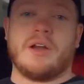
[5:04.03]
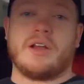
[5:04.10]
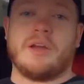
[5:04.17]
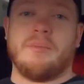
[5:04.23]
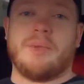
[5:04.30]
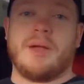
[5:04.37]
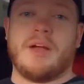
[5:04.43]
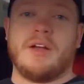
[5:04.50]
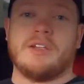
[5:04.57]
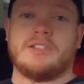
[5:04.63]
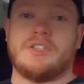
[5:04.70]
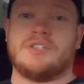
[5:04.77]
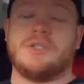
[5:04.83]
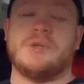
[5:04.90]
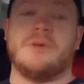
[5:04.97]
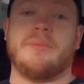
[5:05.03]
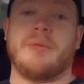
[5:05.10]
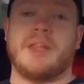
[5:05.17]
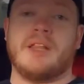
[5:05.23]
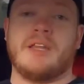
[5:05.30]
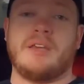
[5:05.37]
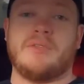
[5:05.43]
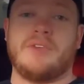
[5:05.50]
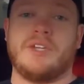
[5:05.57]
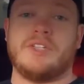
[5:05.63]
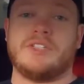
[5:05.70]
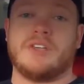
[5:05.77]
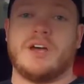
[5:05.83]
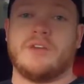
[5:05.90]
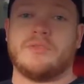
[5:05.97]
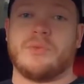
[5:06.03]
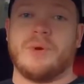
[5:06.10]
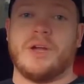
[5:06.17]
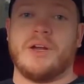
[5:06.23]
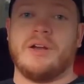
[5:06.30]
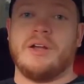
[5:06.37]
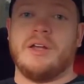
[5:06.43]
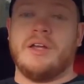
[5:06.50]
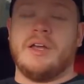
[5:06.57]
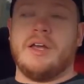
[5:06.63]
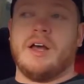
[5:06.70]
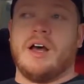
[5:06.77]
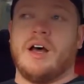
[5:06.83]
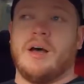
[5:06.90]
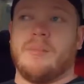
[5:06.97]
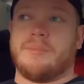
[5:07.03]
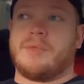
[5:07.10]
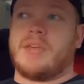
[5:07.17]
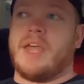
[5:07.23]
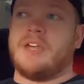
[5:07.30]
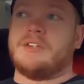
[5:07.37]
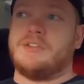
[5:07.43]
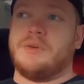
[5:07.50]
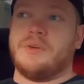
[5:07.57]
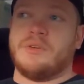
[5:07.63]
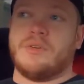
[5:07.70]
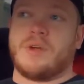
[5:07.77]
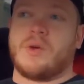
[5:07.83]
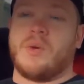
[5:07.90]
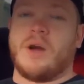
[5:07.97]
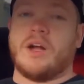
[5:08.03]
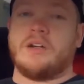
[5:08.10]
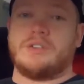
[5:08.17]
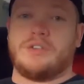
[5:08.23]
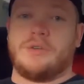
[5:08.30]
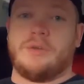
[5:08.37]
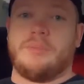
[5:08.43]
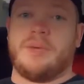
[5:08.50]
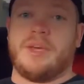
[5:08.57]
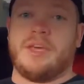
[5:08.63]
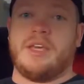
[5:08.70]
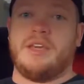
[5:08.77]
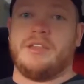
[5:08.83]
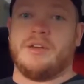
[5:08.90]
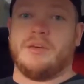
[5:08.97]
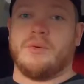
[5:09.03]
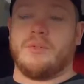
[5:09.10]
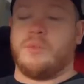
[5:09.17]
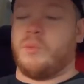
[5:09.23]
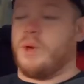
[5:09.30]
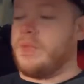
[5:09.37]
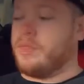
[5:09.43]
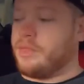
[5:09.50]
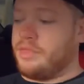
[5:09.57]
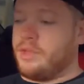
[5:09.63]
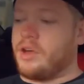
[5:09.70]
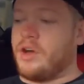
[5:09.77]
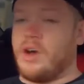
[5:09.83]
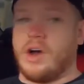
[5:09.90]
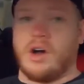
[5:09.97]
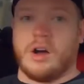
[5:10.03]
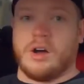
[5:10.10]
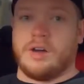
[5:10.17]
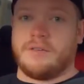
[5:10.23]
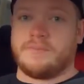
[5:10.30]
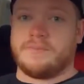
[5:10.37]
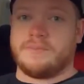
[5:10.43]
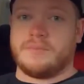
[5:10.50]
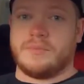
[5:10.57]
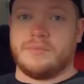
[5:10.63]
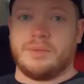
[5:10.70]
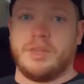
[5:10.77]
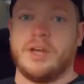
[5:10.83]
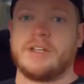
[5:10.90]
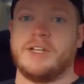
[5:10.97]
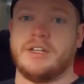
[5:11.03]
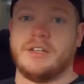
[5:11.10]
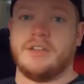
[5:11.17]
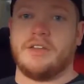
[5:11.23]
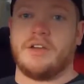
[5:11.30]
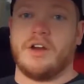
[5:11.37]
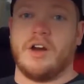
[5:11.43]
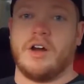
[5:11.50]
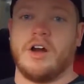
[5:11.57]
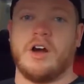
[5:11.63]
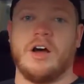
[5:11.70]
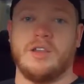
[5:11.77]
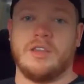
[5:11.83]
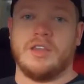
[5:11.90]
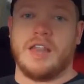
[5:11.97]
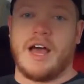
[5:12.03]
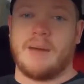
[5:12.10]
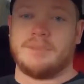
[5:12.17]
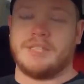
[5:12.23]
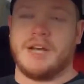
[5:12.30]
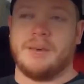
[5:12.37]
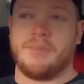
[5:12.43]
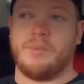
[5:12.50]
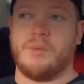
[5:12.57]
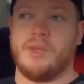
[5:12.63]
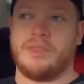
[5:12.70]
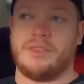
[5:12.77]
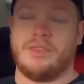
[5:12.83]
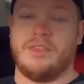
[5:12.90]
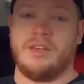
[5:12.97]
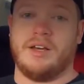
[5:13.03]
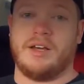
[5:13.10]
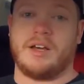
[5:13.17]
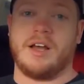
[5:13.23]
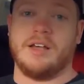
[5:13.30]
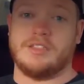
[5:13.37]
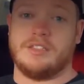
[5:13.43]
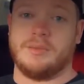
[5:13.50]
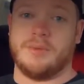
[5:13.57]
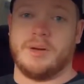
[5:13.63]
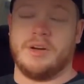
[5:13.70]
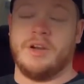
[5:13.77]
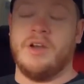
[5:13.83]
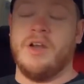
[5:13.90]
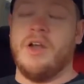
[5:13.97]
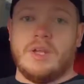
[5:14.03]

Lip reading: going to compare is the tunability of each software. K-Tuner requires you to be either with the car, plugged into the car on the laptop with the customer.